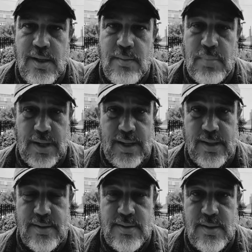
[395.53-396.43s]
by
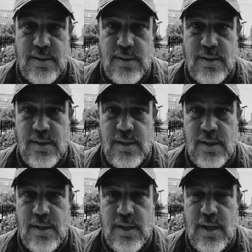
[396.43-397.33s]
it,
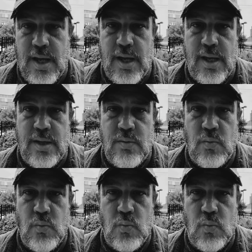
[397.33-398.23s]

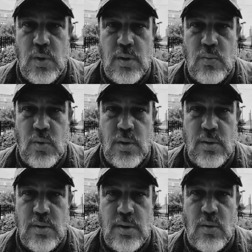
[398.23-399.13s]
and what
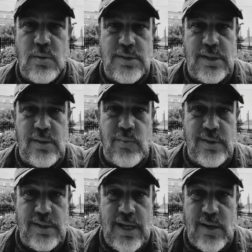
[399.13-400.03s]
we're all dealing
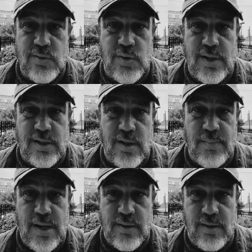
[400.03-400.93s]
with now, trying to come
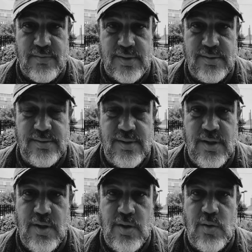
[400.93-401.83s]
out of it,
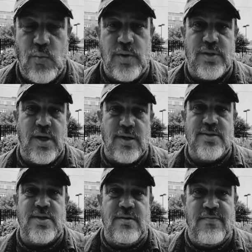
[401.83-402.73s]
with
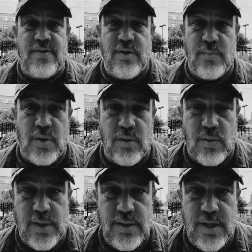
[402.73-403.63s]
constant
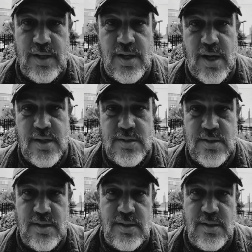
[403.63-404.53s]
fear-mongering and
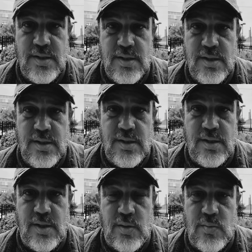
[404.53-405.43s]
constant,
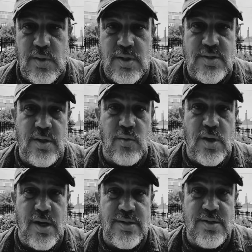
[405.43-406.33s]
a still
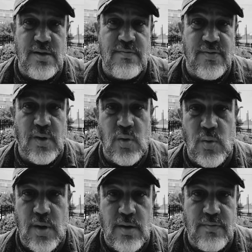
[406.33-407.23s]
constant flow
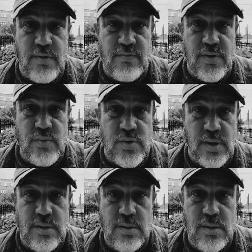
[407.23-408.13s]
of
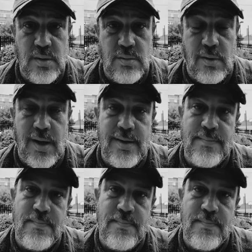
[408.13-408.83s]
confusion, right?